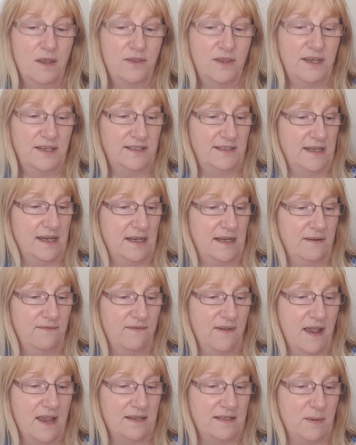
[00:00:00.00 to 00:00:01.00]
This
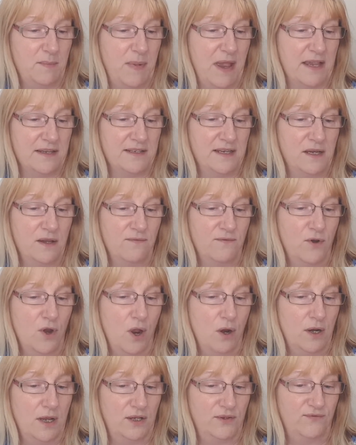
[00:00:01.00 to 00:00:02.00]
signifies the passing of
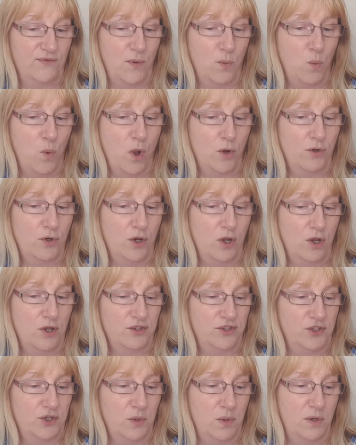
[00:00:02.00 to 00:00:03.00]
knowledge from one
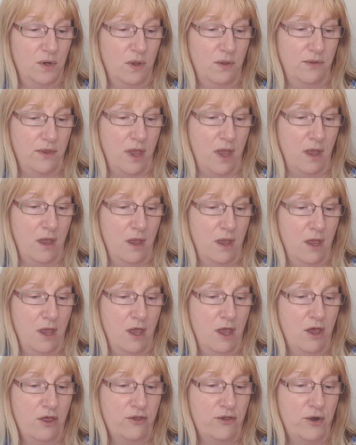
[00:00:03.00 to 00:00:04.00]
nurse to another.
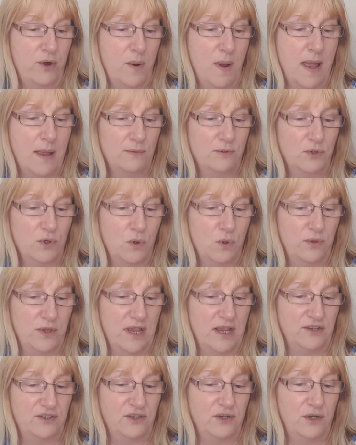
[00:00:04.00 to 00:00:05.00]
Throughout all
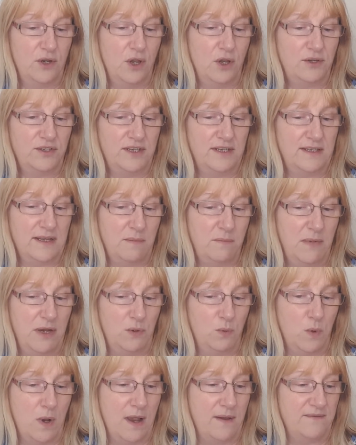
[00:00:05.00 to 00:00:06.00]
this, nurses and
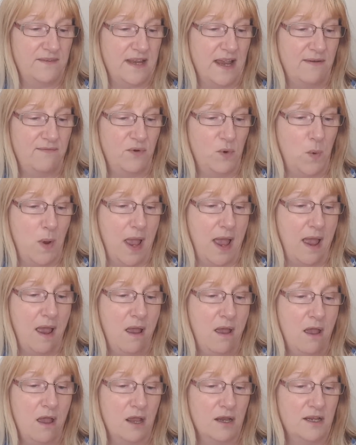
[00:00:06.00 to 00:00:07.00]
midwives everywhere
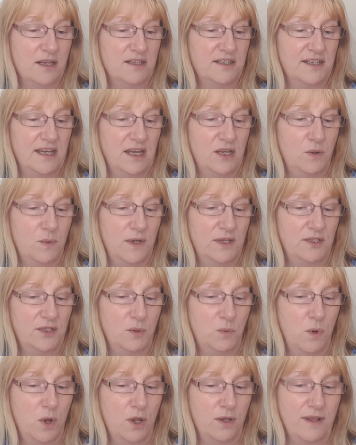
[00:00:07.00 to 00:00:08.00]
are continuing
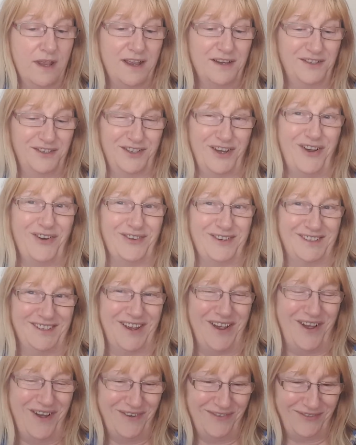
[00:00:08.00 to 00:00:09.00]
to work their
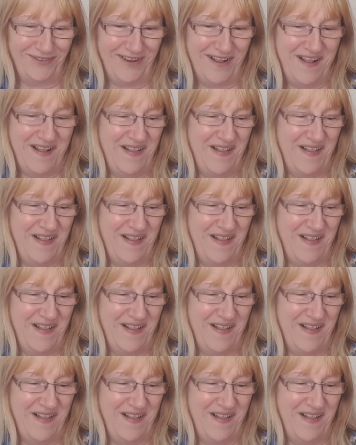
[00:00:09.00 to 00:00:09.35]
socks off